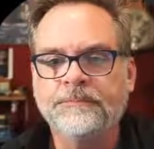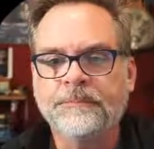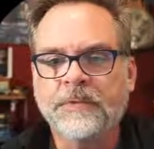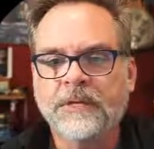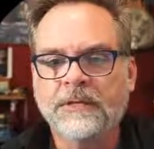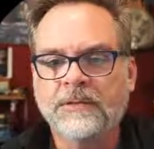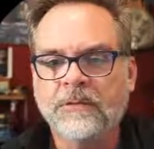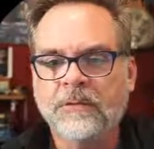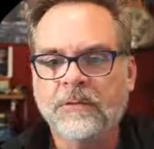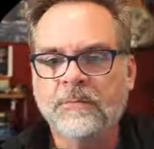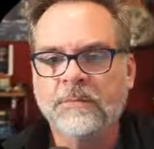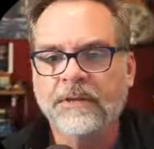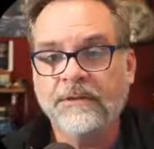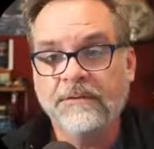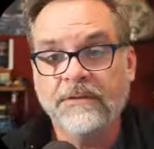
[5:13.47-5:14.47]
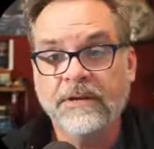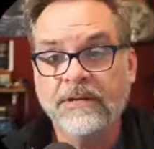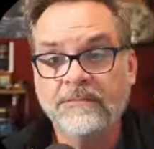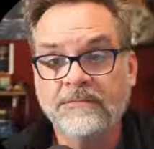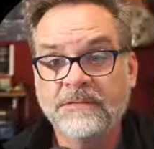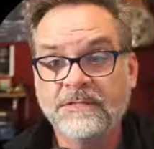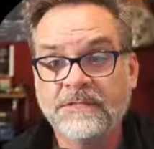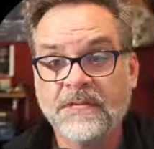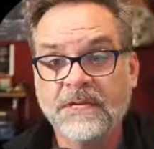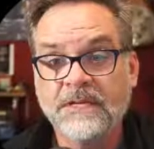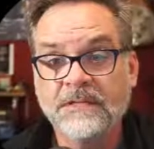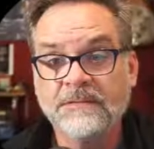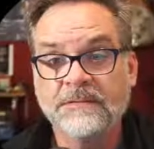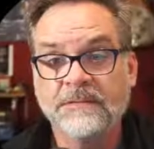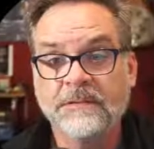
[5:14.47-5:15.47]
Ignored by the creatives
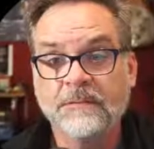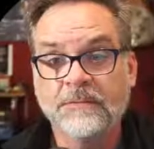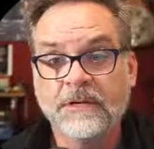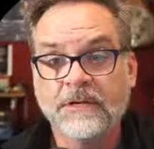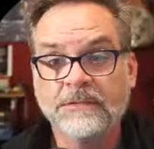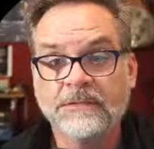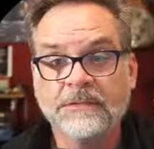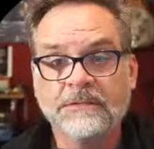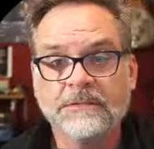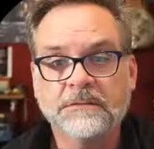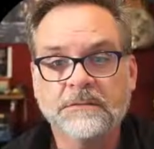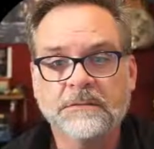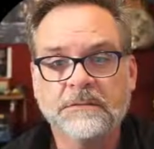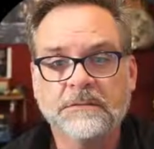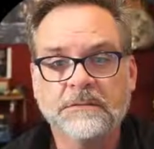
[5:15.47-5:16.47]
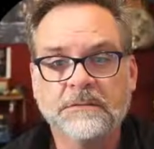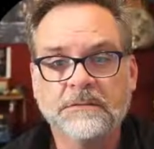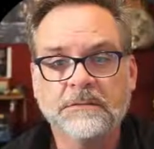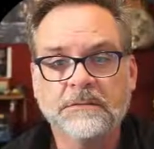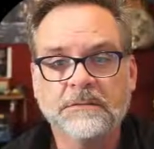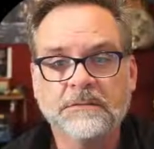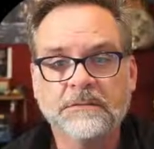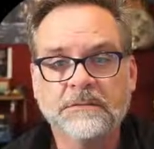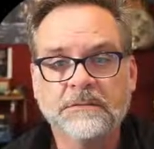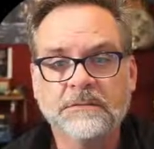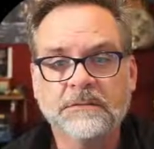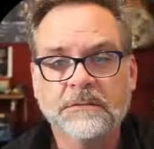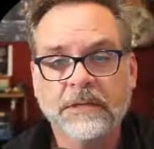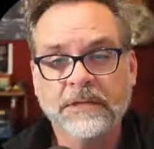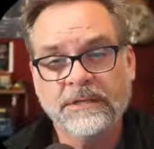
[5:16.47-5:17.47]
assigned to the project.
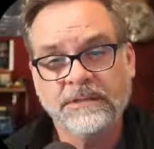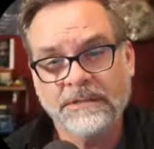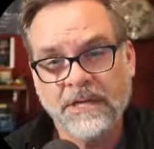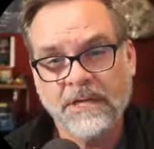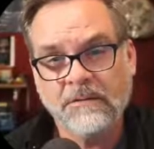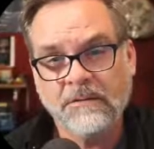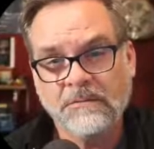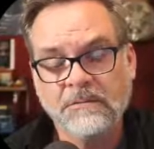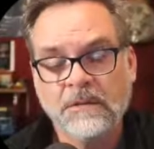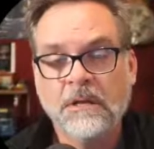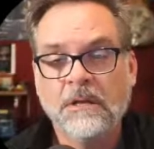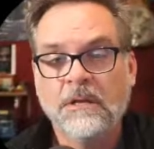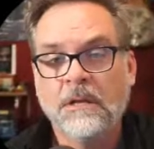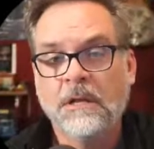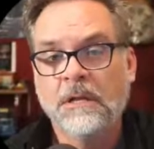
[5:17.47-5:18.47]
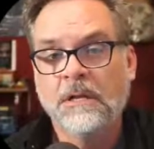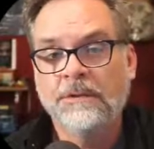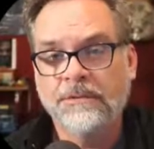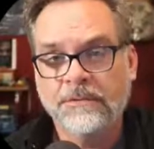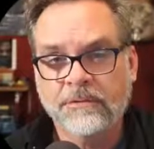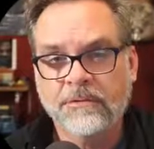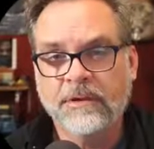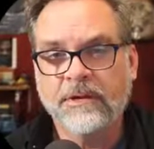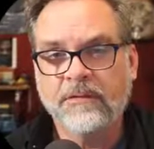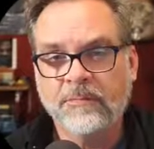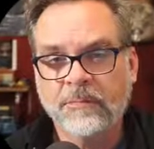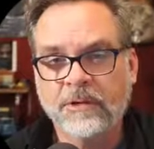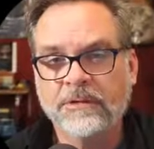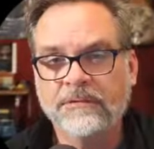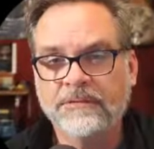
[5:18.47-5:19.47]
And in general, the creative
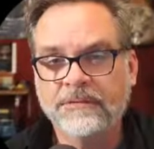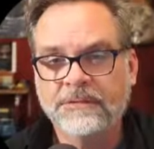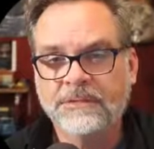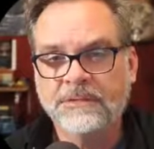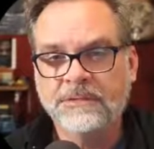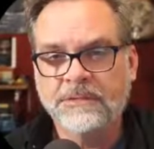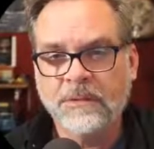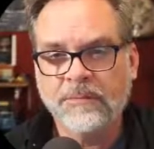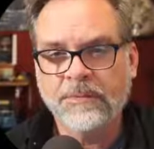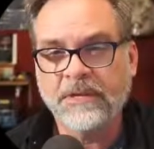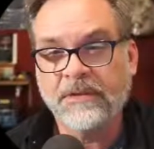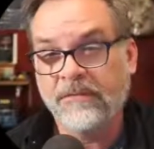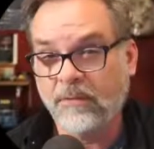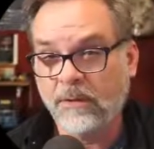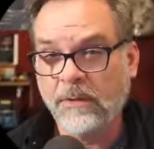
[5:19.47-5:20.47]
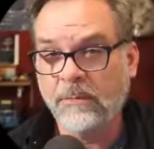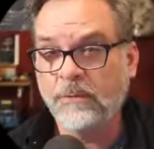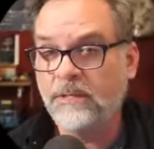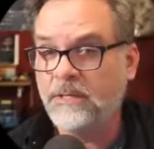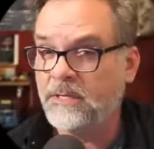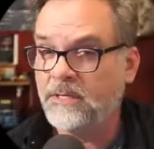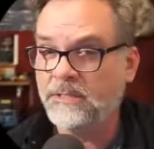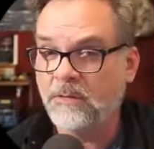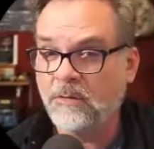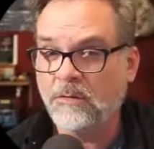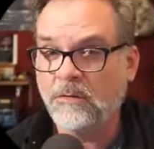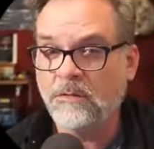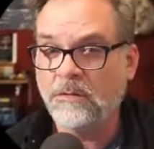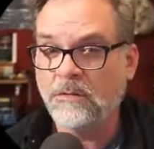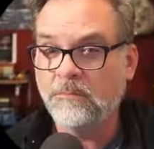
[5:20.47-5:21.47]
brief is something frequently
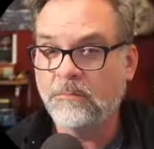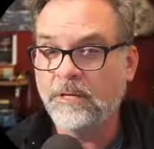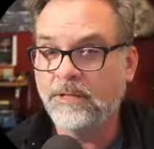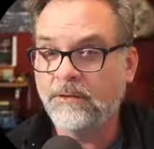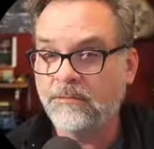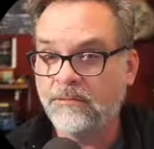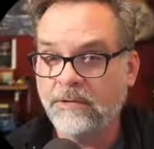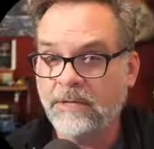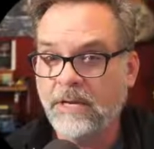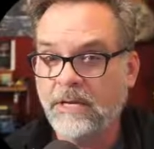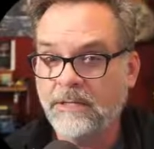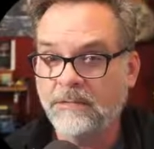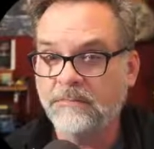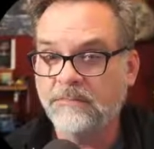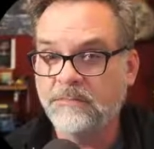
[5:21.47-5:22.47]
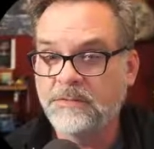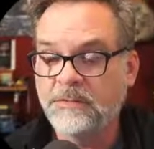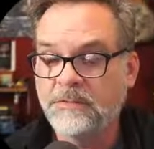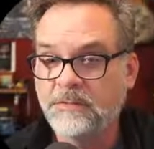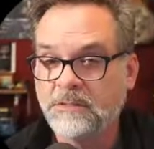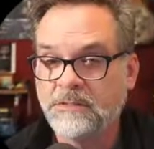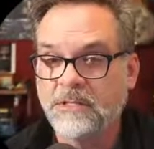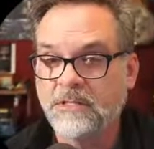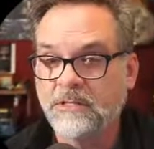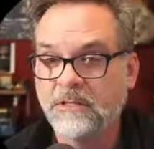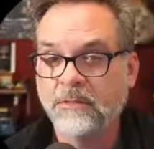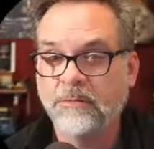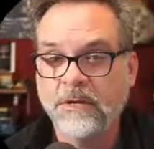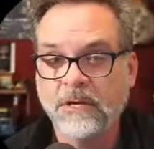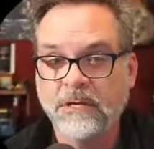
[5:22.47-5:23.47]
ignored by the creatives assigned to
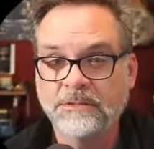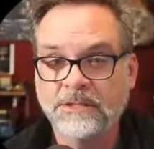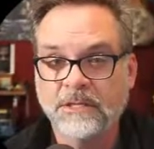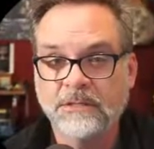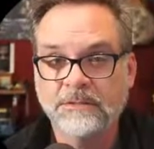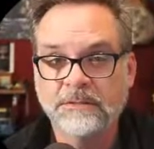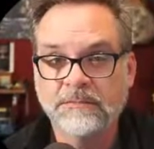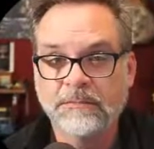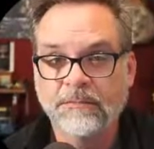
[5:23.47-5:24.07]
the project.